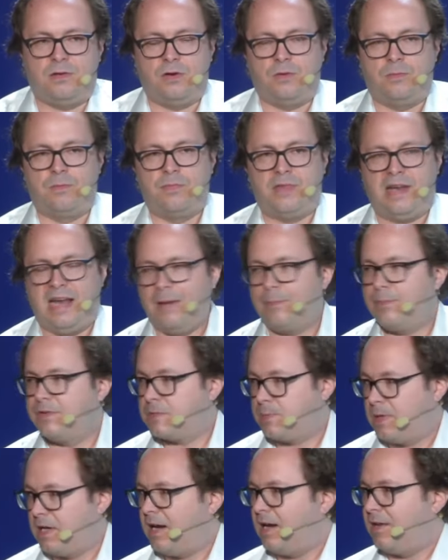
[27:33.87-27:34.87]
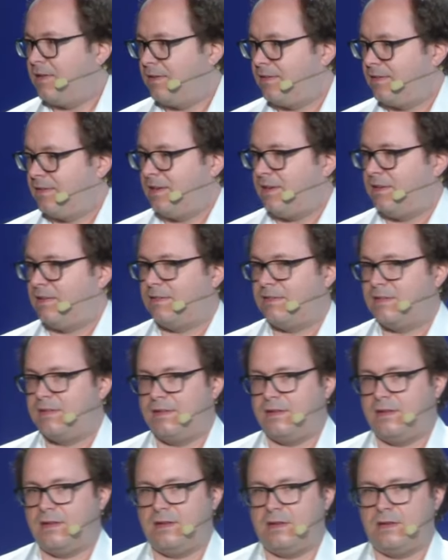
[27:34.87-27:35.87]
you know, that happens behind the scenes,
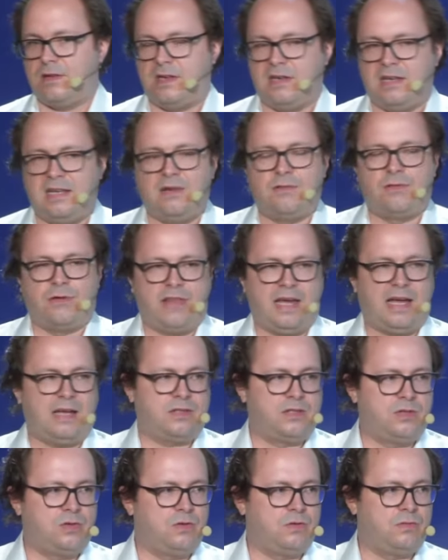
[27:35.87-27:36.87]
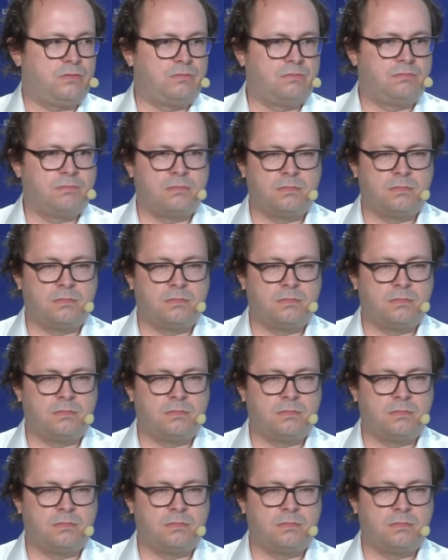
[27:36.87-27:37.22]
the need for that to